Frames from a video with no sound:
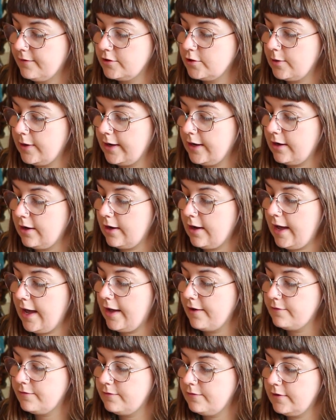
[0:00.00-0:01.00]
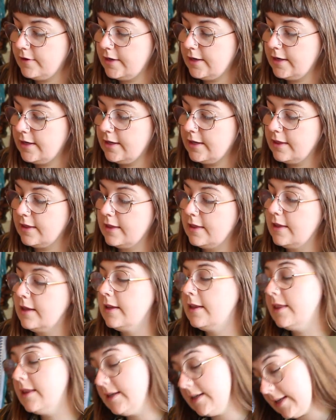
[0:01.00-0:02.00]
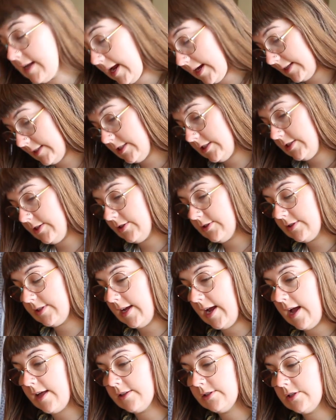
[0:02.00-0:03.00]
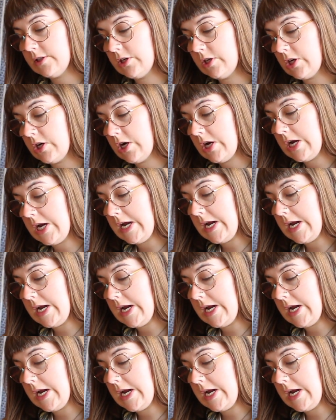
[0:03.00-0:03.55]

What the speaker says: so I have the next year's calendar